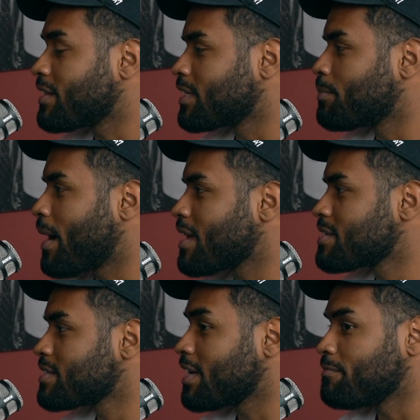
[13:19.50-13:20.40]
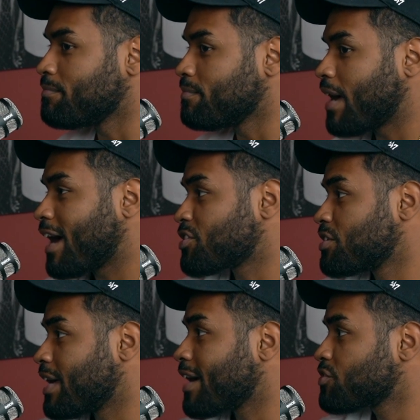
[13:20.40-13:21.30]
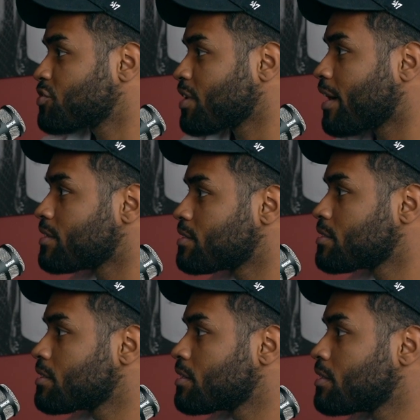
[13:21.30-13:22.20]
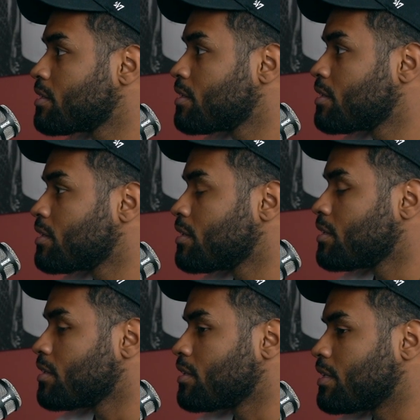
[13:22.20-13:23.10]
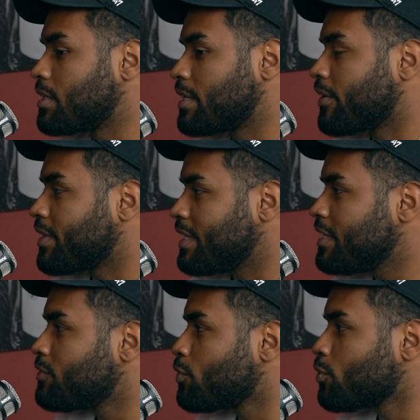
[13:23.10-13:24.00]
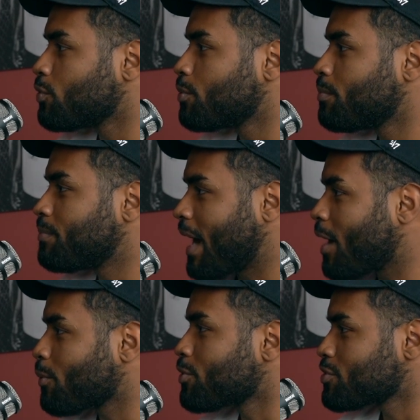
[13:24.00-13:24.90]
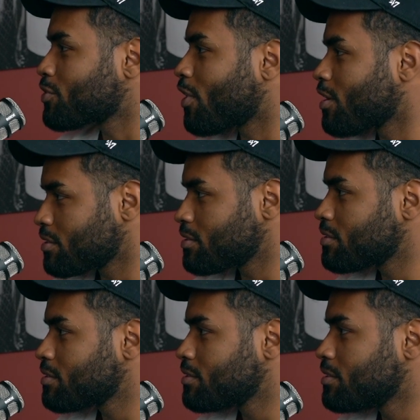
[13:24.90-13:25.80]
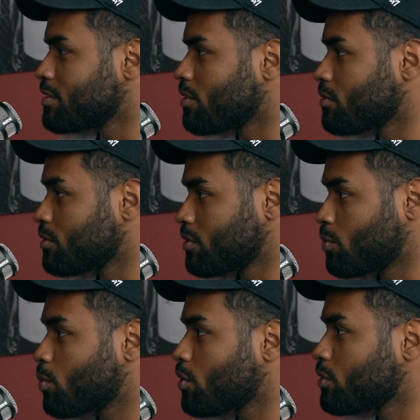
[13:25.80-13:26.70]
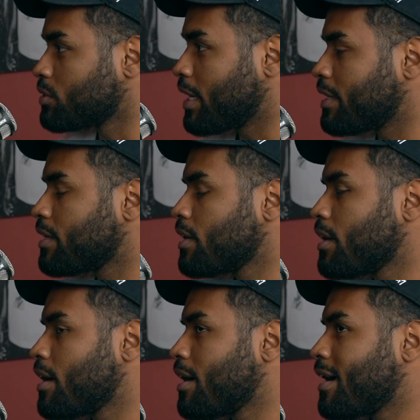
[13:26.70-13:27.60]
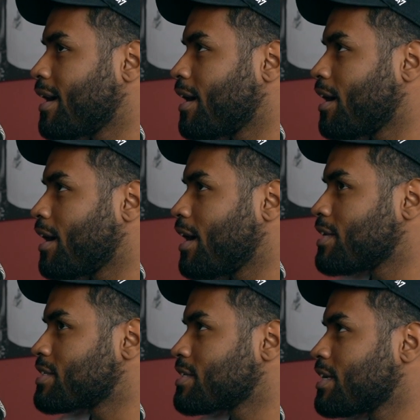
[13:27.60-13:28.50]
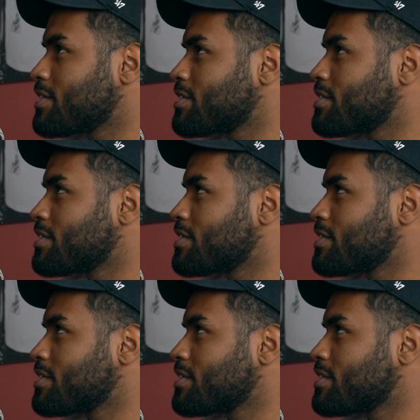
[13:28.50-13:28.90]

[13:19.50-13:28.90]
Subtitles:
had the capacity and actually exercised their evil powers across you know, the world, and it's